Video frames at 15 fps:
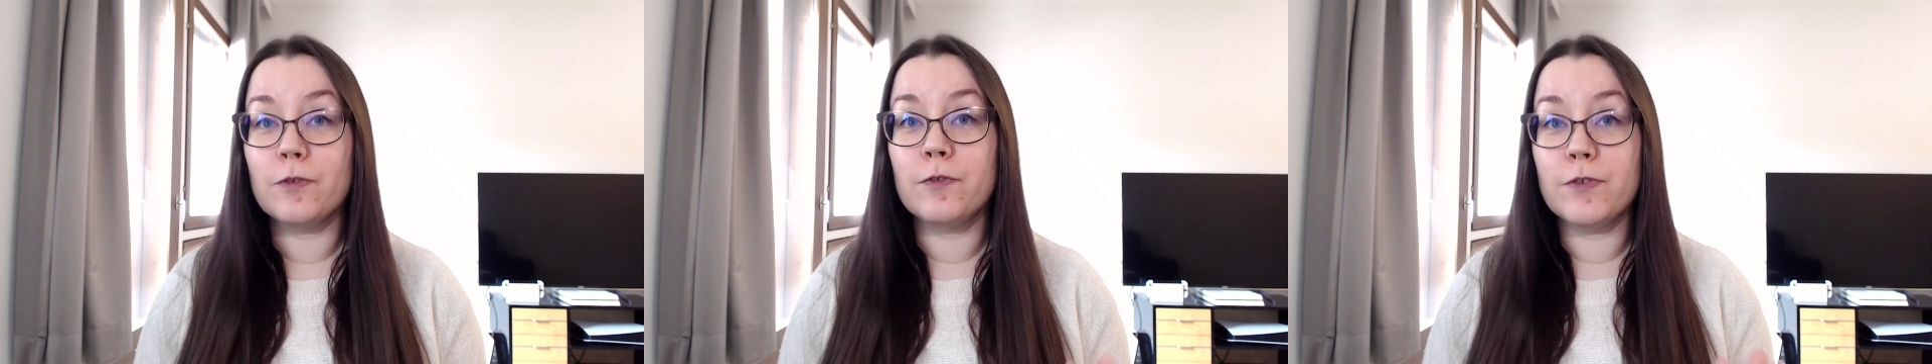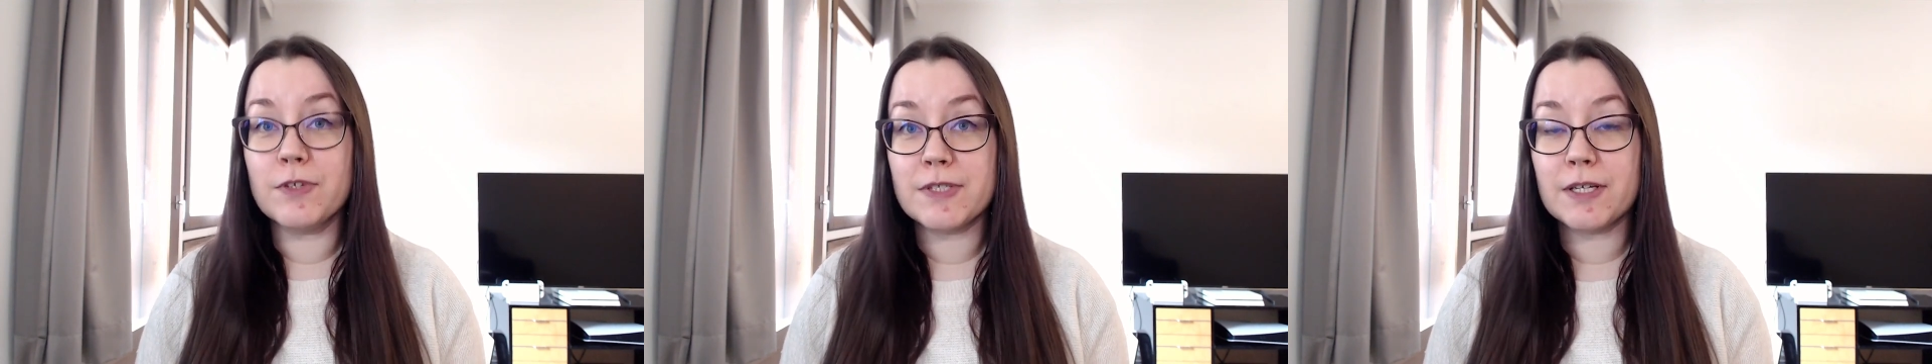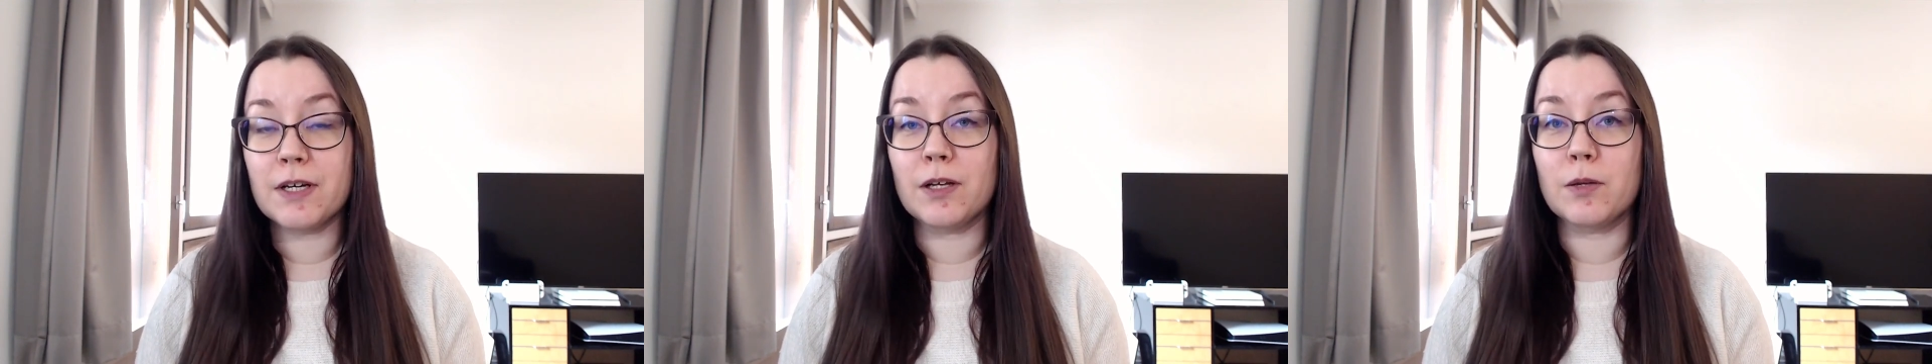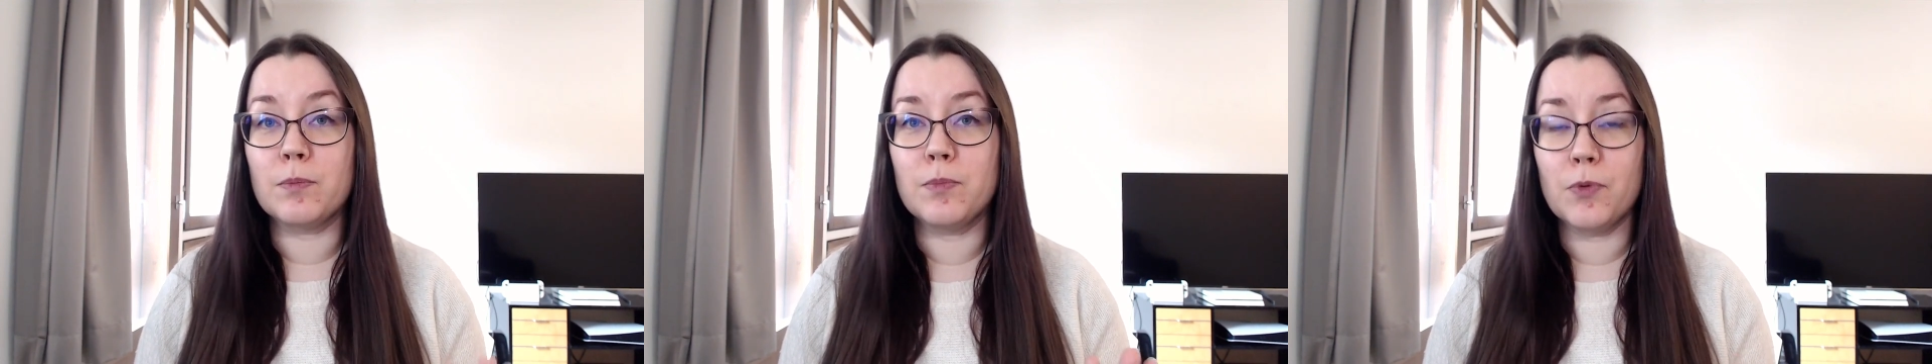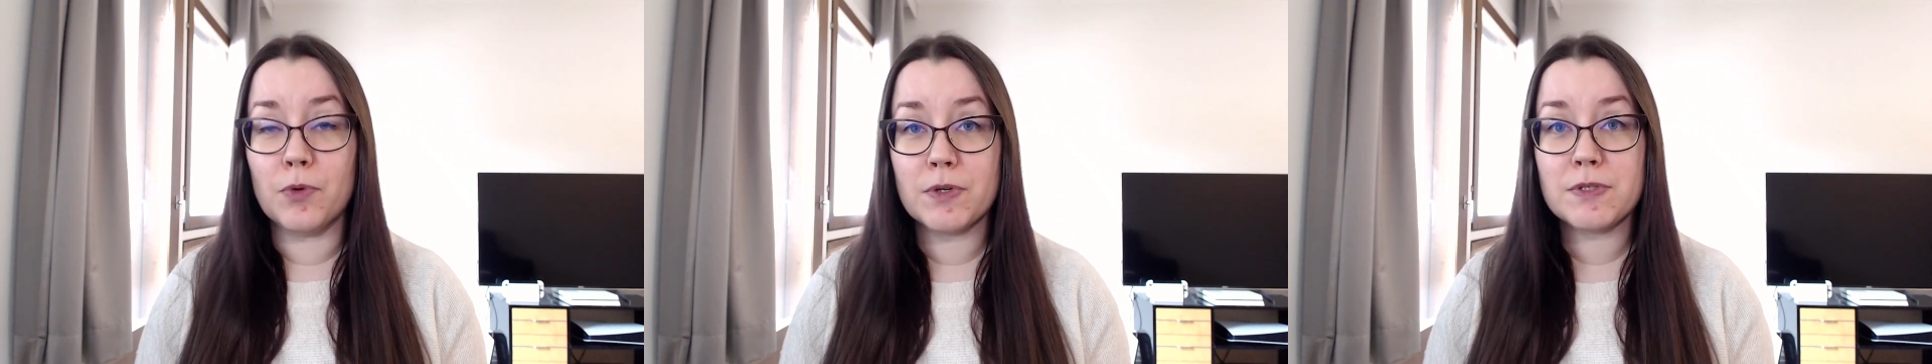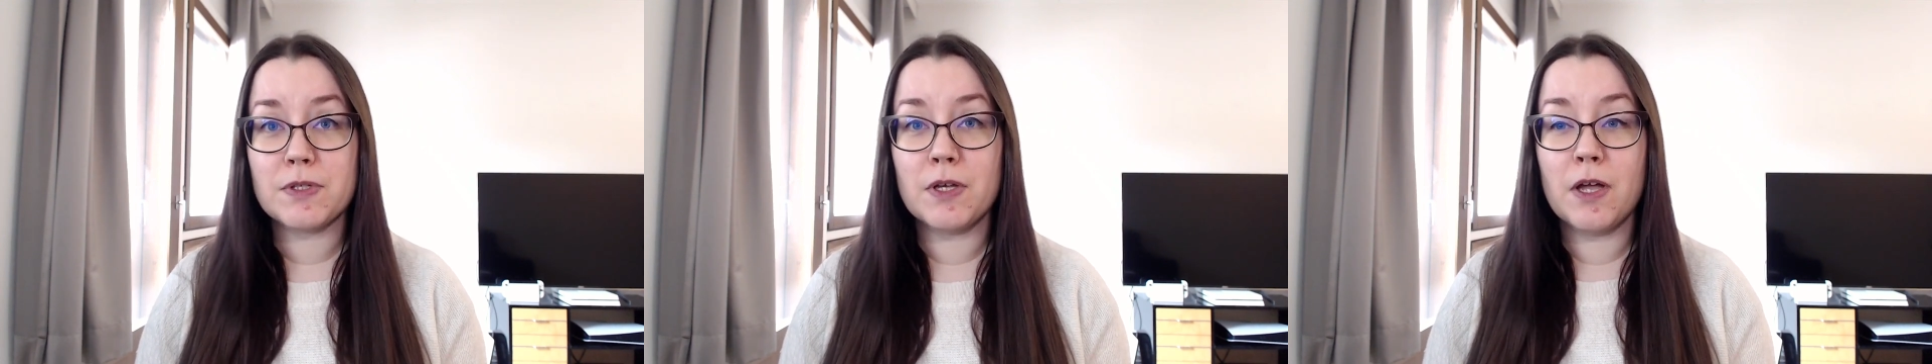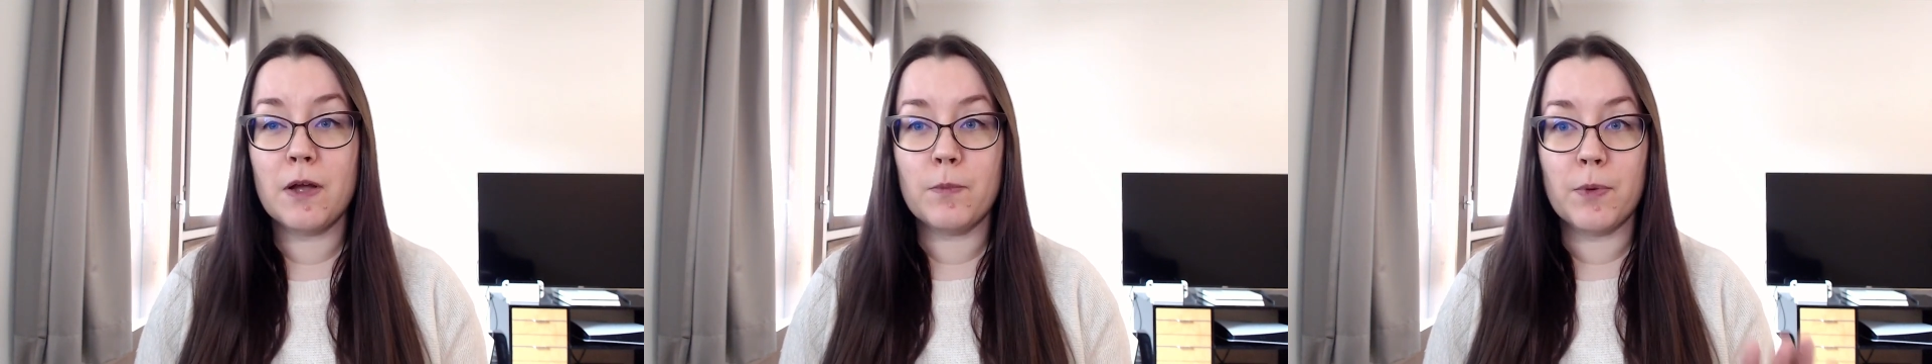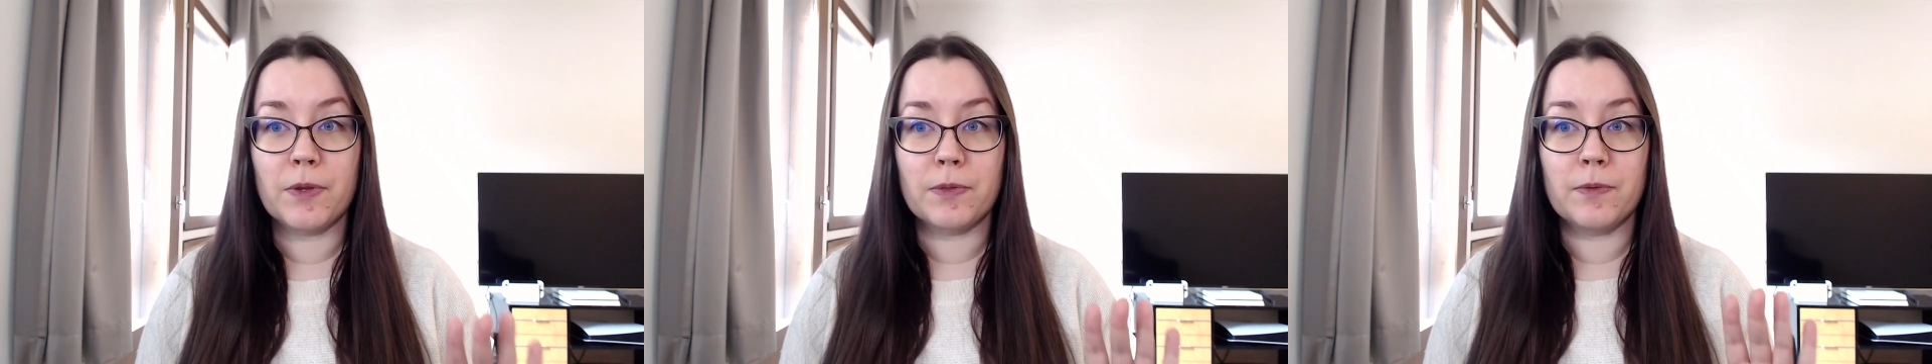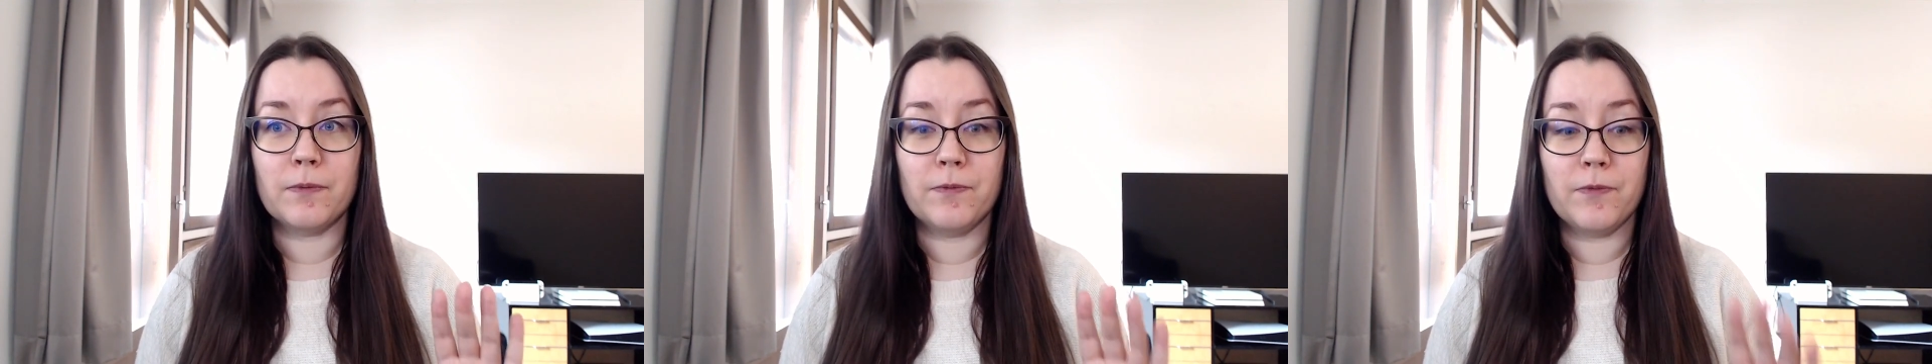physical books with